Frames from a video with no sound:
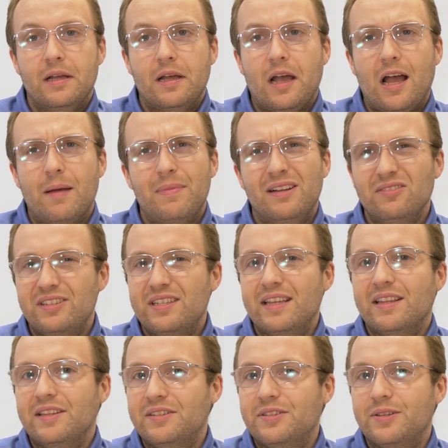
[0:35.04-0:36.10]
And let's say
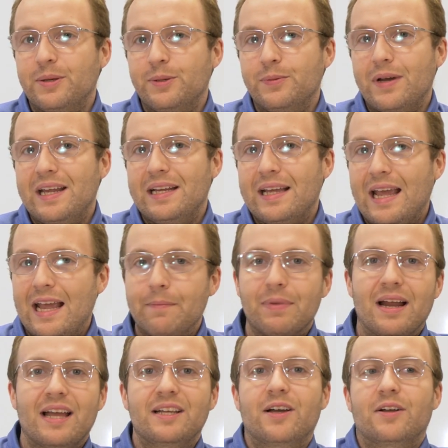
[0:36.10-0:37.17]
that this is a great game,
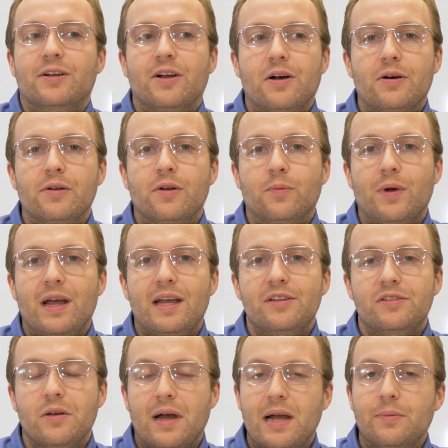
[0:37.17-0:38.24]
but I got called away,
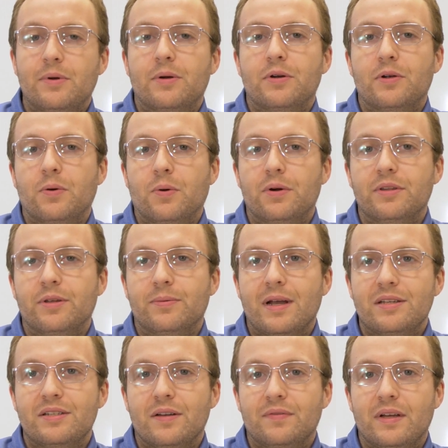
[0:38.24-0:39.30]
so I want to record the
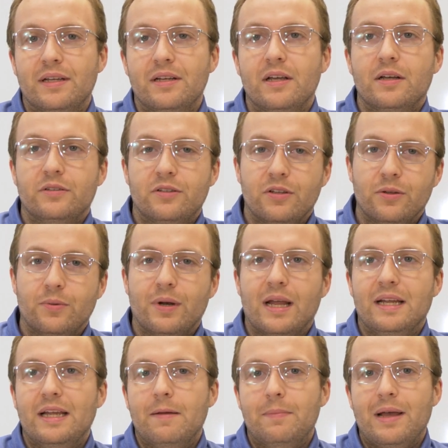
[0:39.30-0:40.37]
rest of it so that when
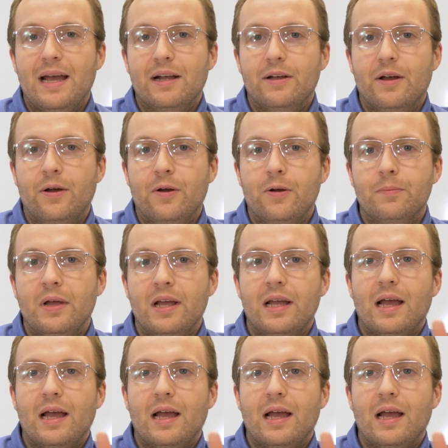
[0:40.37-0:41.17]
I get back home,